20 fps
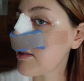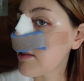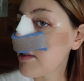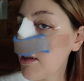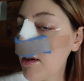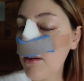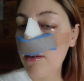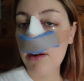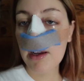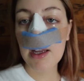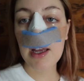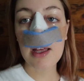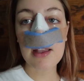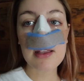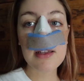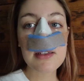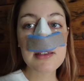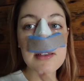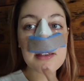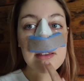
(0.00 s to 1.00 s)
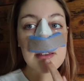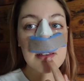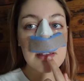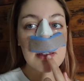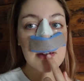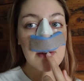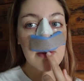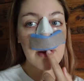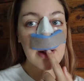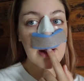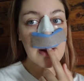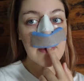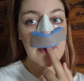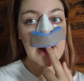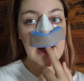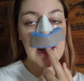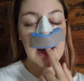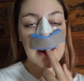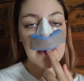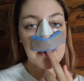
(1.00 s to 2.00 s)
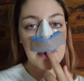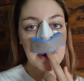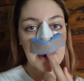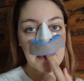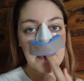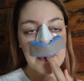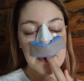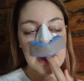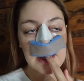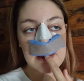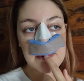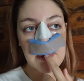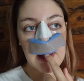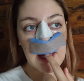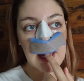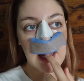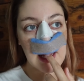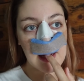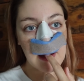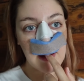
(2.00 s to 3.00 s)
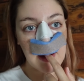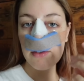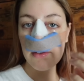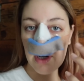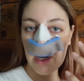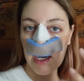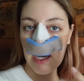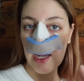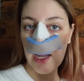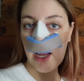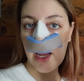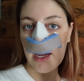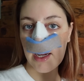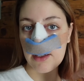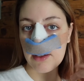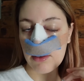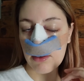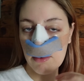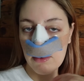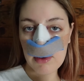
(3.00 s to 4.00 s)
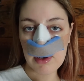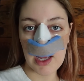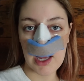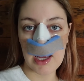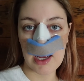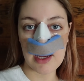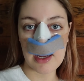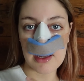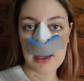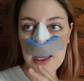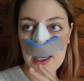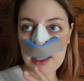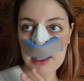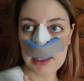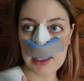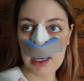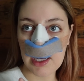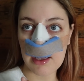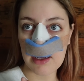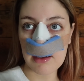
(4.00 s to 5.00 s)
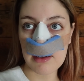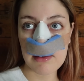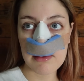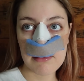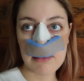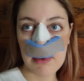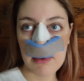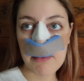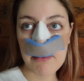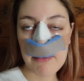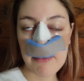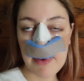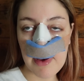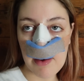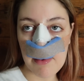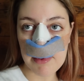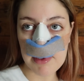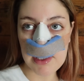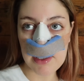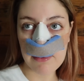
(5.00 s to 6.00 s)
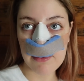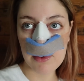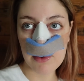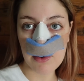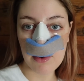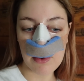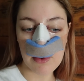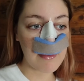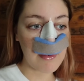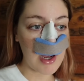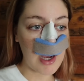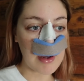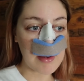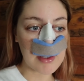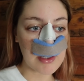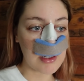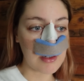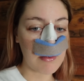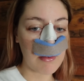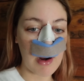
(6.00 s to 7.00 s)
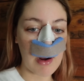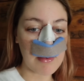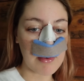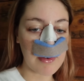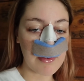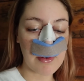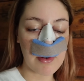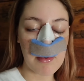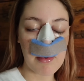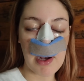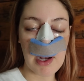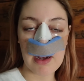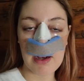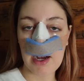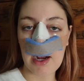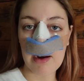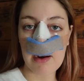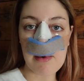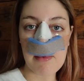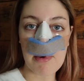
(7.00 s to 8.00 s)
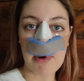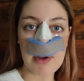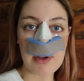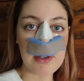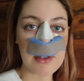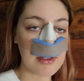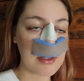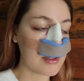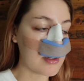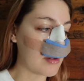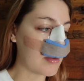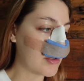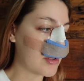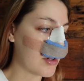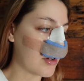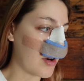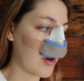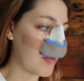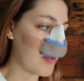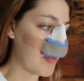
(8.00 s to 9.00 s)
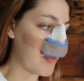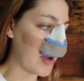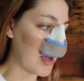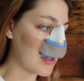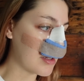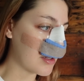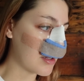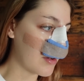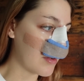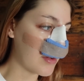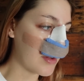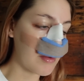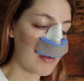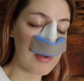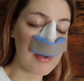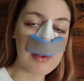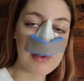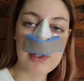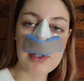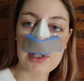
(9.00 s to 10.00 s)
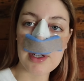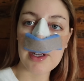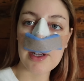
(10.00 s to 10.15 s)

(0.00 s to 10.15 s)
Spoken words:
So yeah, this is just annoying on my lip. It's making like drinking, talking, eating a fair bit difficult. Absolutely rammed a full pack of Haribos, so I'm sure I'll be bouncing off the wall soon.